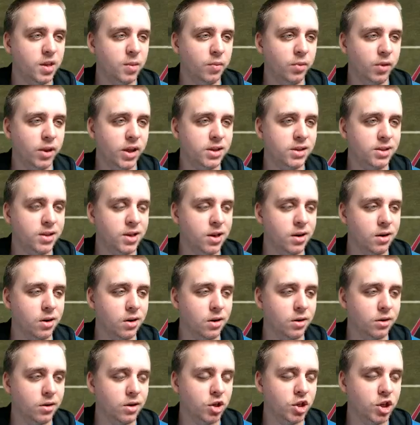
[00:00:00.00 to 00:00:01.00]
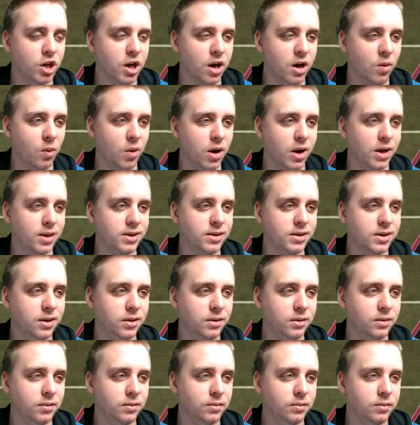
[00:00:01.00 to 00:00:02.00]
beat the blitz here, Deshaun
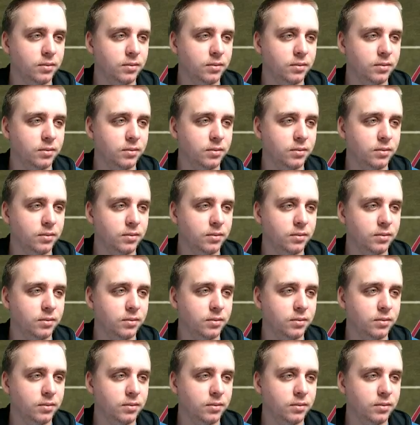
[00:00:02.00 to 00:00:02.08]
Watson?